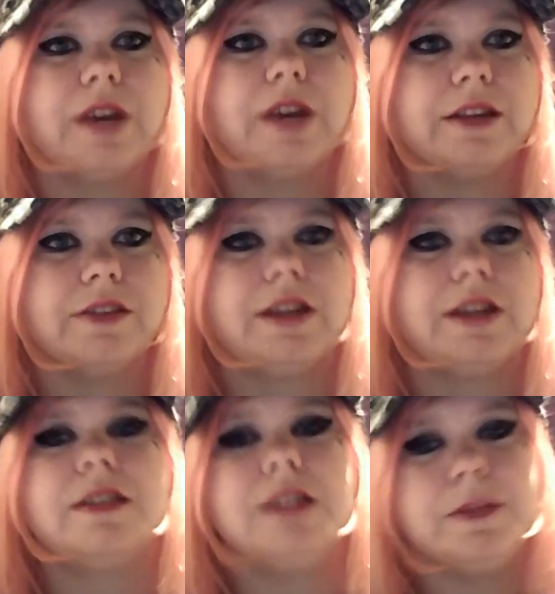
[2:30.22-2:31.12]
as like
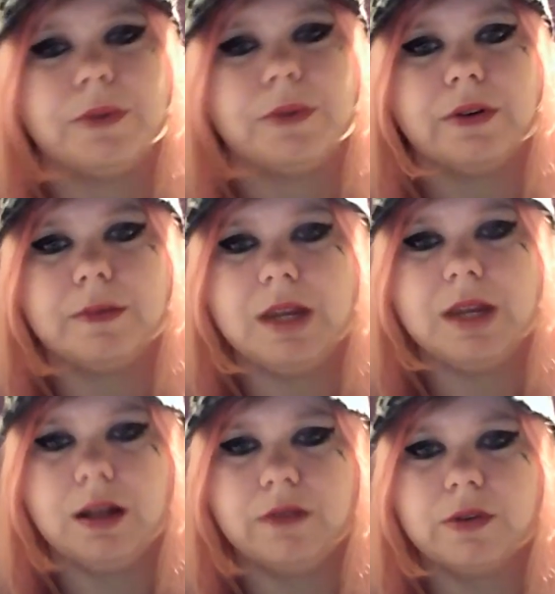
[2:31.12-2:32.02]
the deeper,
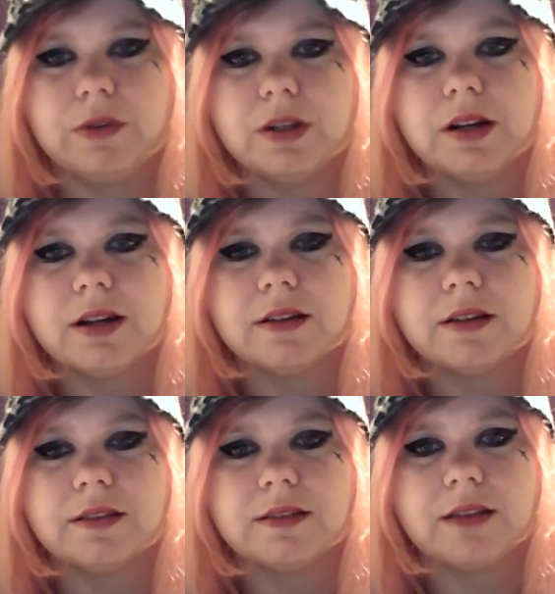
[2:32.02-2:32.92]
meaningful
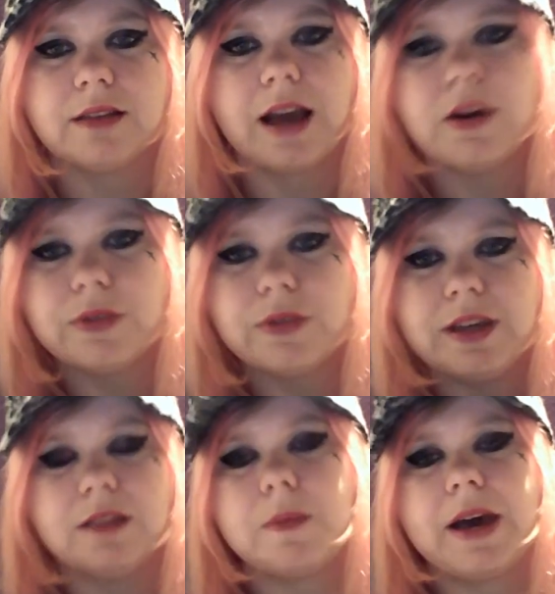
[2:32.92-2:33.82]
lyrics. I don't think
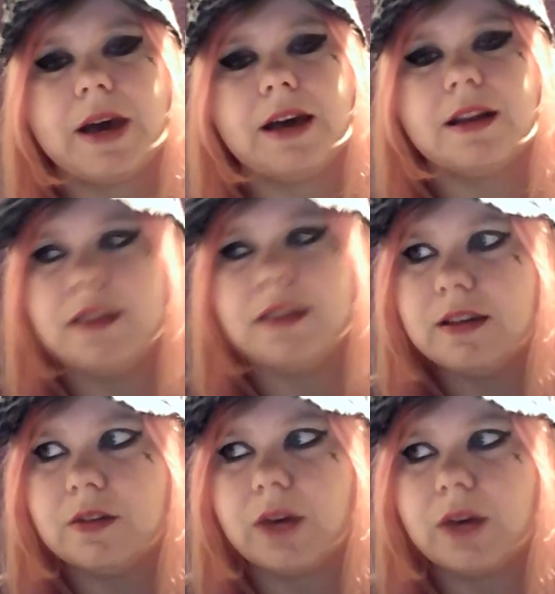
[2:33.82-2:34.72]
it's bad, I think
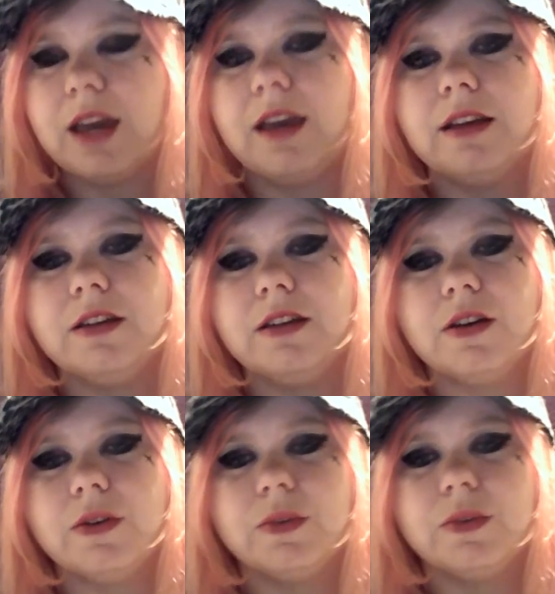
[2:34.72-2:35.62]
it's okay, and you
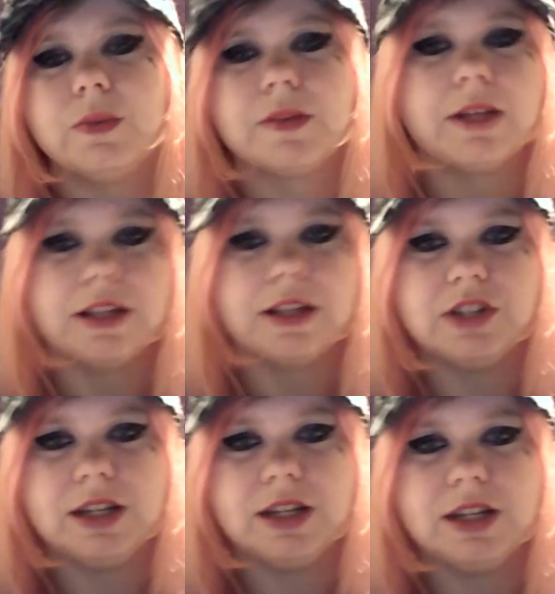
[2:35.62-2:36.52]
know, somebody like
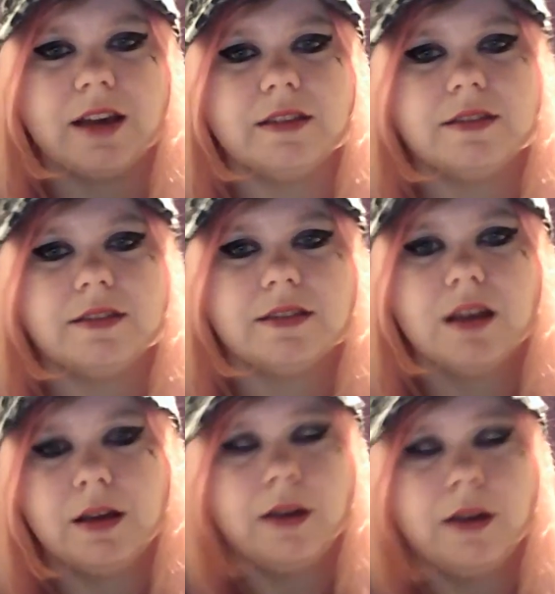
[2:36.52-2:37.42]
GD has
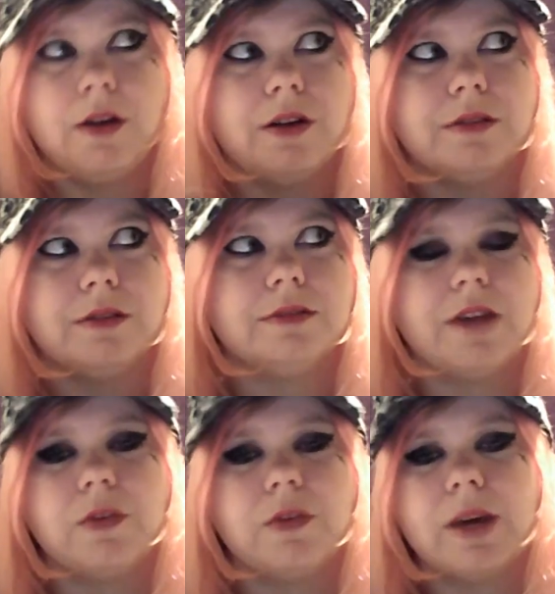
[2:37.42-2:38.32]

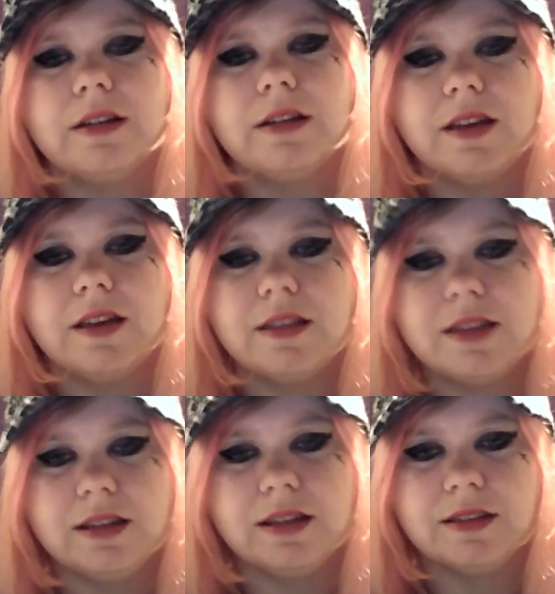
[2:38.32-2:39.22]
every right to say the
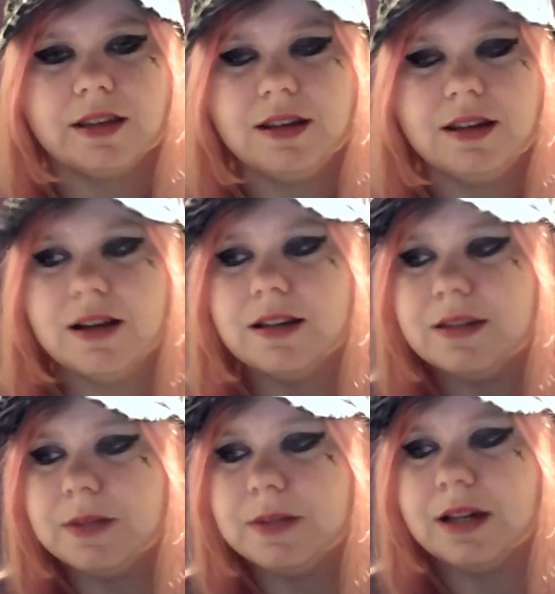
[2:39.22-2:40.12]
things that he does
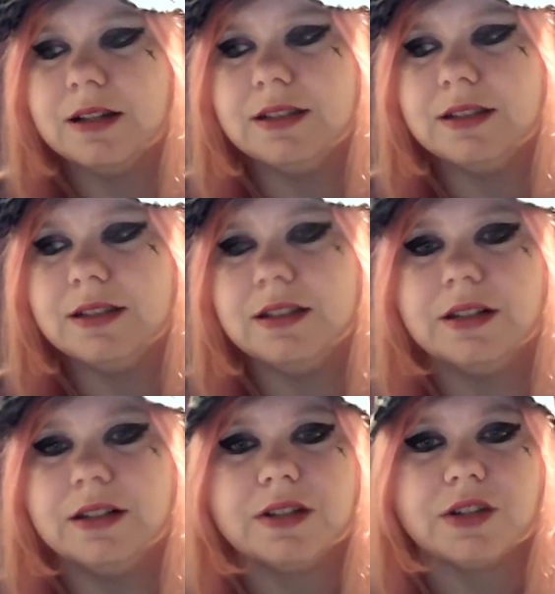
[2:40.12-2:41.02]
because, you know,
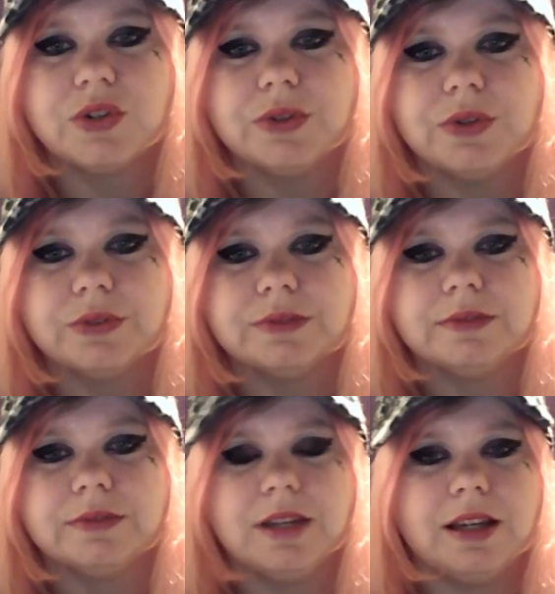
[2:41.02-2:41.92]
it's all true.
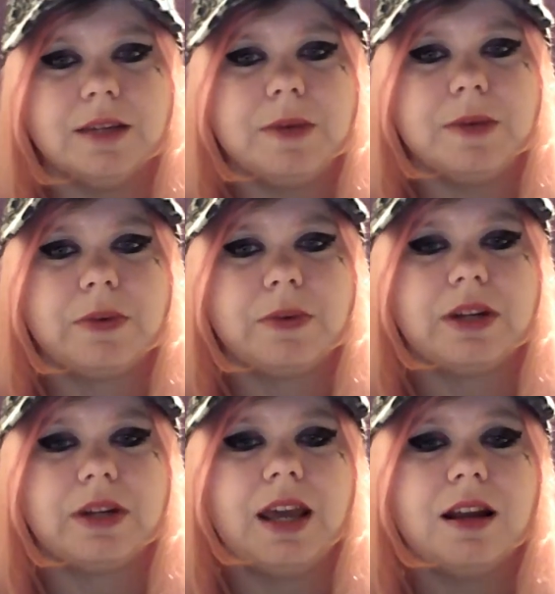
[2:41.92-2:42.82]
And people can
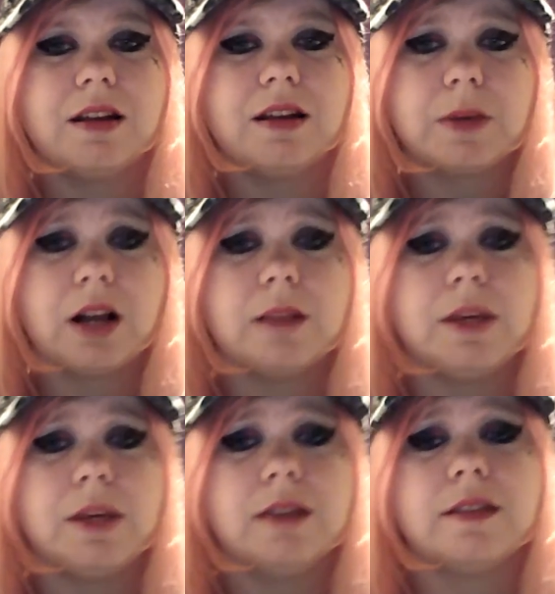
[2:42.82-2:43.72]
hate on him and call him
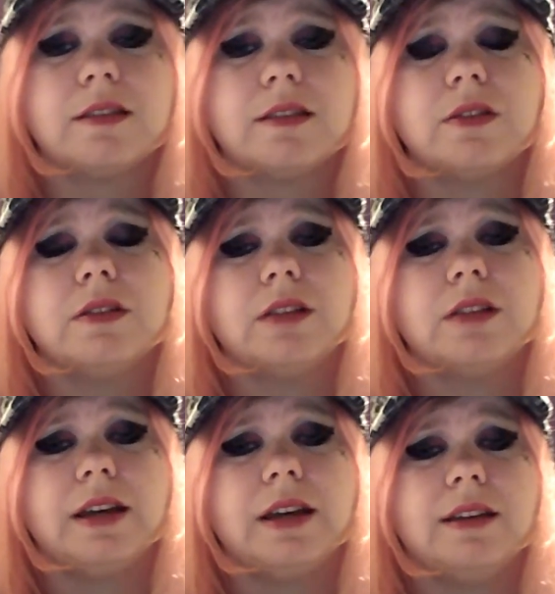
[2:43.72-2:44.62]
egotistical
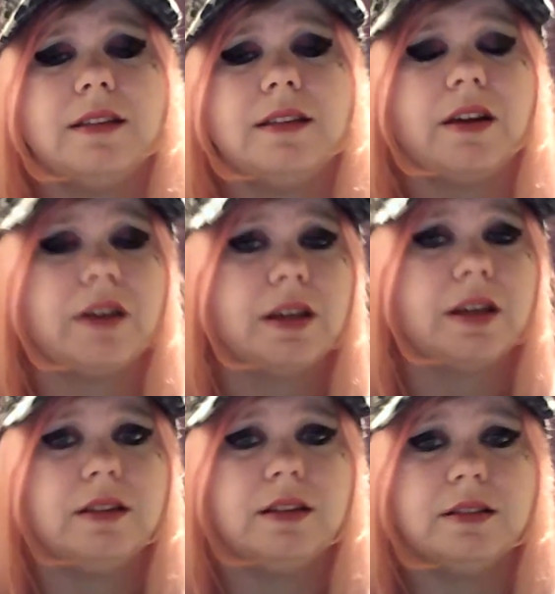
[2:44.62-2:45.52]
and arrogant
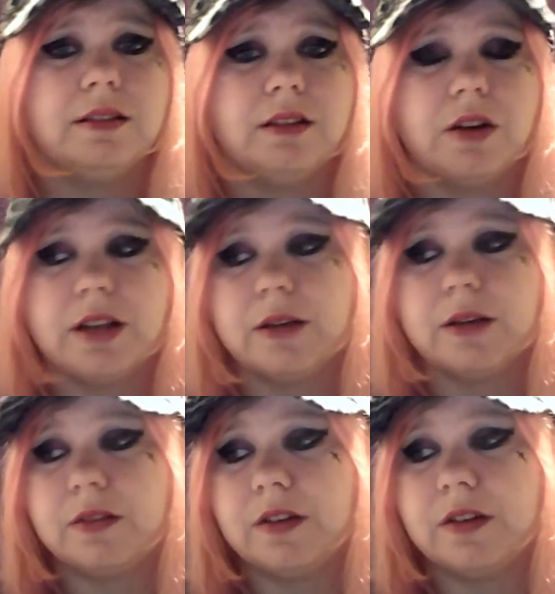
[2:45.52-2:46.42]
and all that
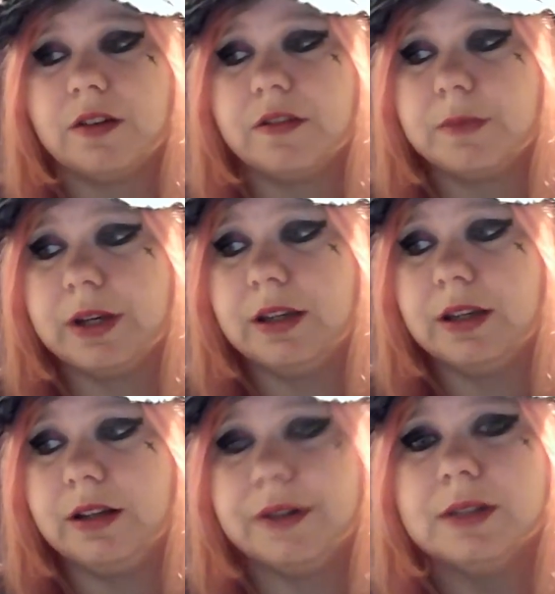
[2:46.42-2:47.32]
stuff. But, you
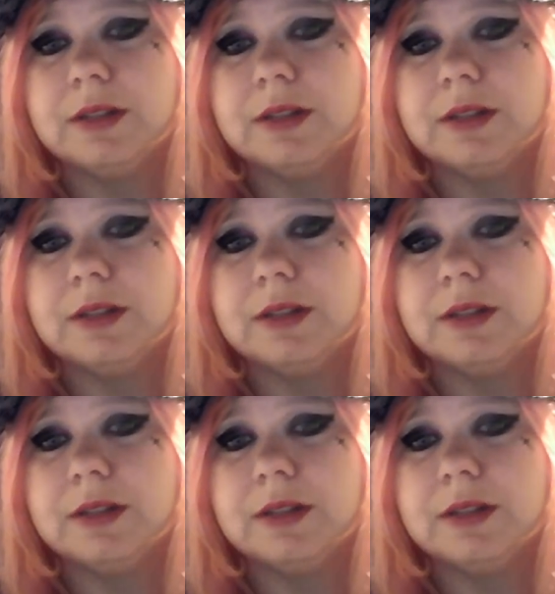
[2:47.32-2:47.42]
know,